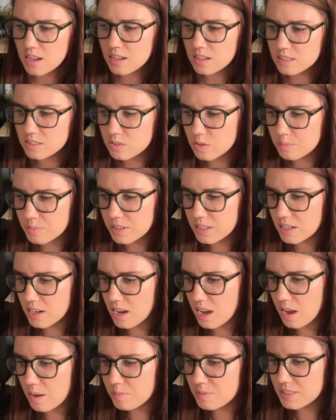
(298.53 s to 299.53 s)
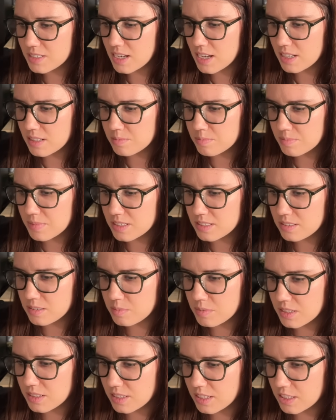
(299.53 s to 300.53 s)
So I'm going to update my
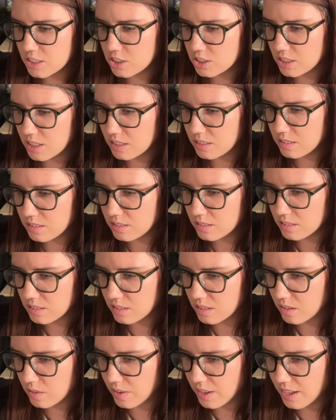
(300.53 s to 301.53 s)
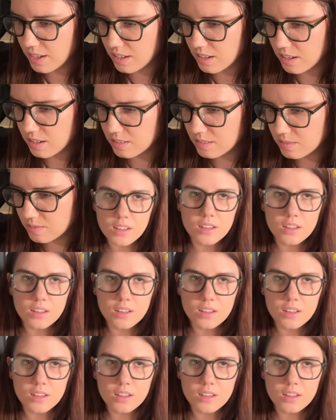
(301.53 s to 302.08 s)
simulation. Oh, hang on.